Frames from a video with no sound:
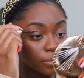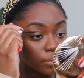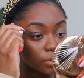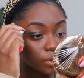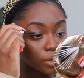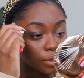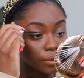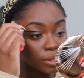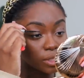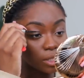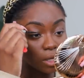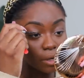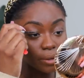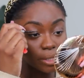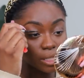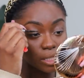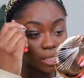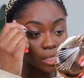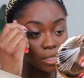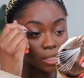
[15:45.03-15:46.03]
So it's
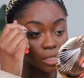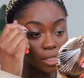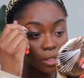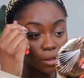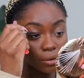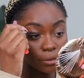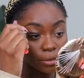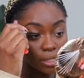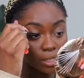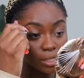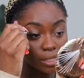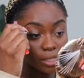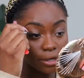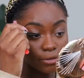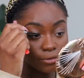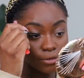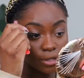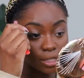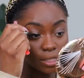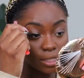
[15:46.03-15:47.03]
always good to know this
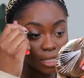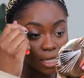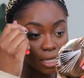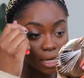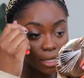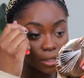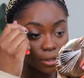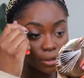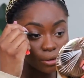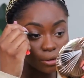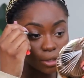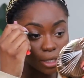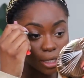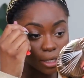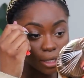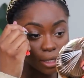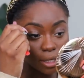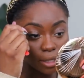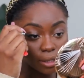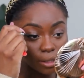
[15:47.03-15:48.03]
stuff, because then I know
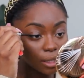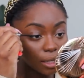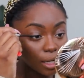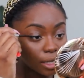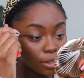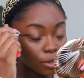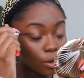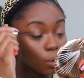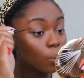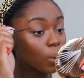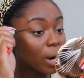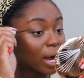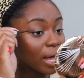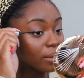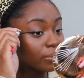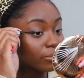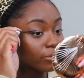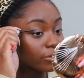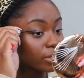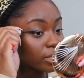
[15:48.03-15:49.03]
that I know why
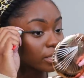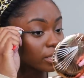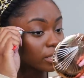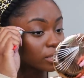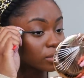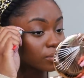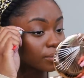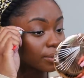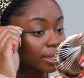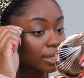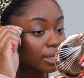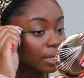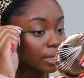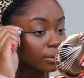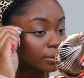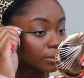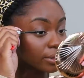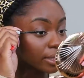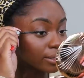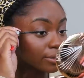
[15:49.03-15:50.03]
I'm feeling this way, and I
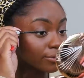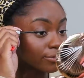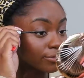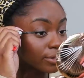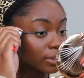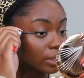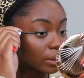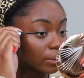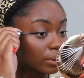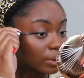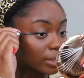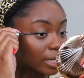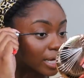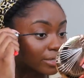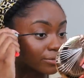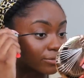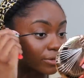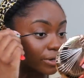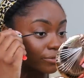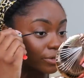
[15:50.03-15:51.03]
know that the feeling won't
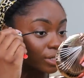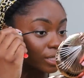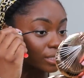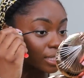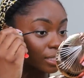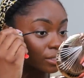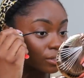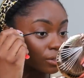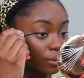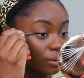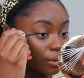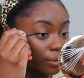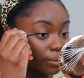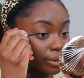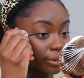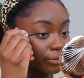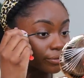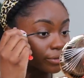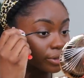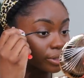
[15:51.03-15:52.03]
last forever, because I don't
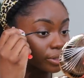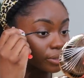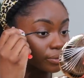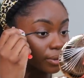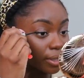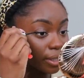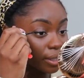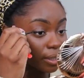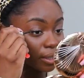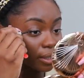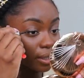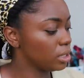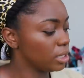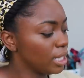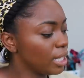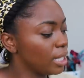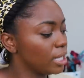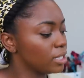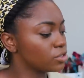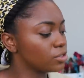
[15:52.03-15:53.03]
always feel this way.
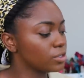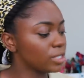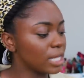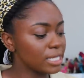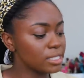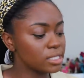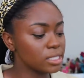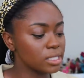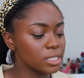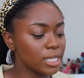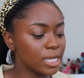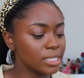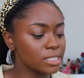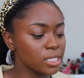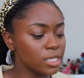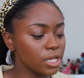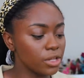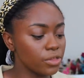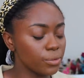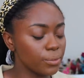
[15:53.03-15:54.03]
Yeah, so
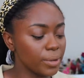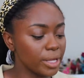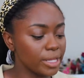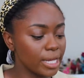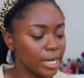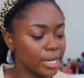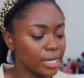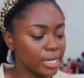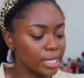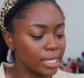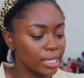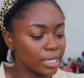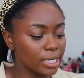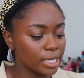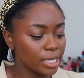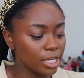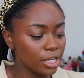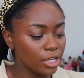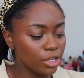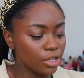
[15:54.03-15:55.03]
that's another way that I
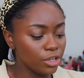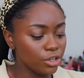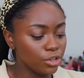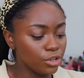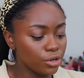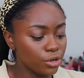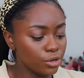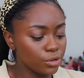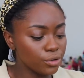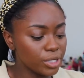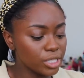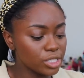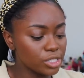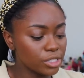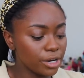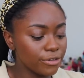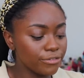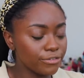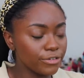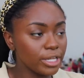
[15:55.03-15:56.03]
can, you know, you can
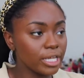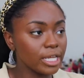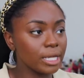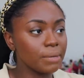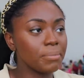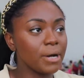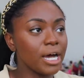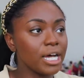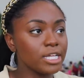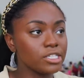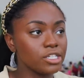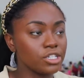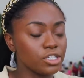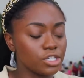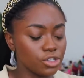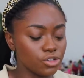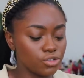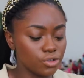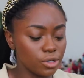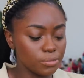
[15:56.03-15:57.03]
start feeling imposter
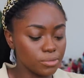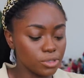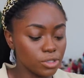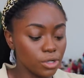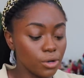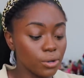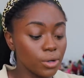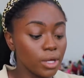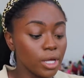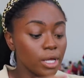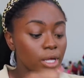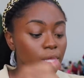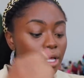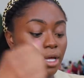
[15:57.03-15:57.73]
syndrome. So